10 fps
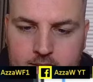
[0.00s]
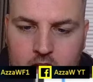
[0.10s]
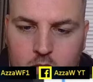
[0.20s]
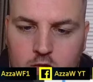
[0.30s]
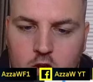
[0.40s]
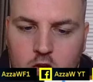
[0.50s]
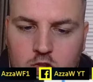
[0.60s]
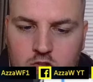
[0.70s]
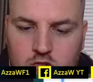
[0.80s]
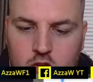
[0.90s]
And we've got
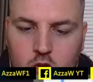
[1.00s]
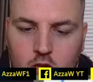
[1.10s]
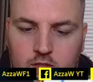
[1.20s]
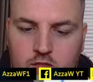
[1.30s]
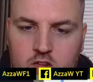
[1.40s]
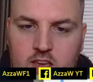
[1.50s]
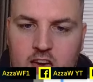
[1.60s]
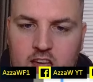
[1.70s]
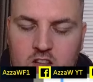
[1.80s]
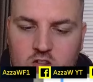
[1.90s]
just enough to
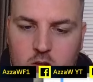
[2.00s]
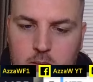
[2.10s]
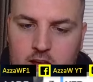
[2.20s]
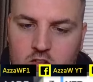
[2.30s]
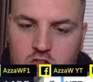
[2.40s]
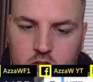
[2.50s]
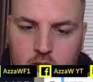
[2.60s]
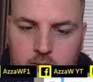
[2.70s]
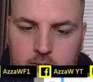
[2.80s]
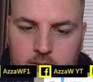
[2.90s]
get into the pits.
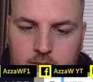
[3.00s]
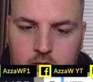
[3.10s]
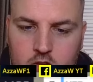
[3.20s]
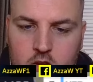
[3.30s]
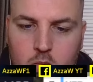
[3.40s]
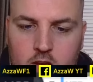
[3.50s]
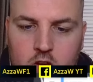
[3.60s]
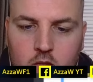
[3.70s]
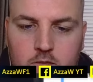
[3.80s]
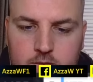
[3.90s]
So in we
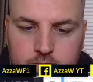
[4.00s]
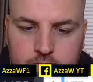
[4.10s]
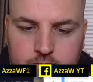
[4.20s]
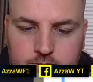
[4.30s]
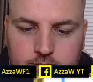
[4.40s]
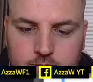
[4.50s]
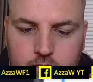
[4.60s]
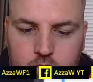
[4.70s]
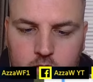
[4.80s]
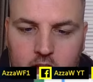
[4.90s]
come.
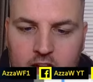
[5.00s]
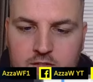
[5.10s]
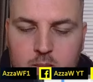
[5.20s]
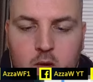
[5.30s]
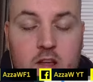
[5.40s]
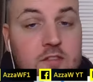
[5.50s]
Everybody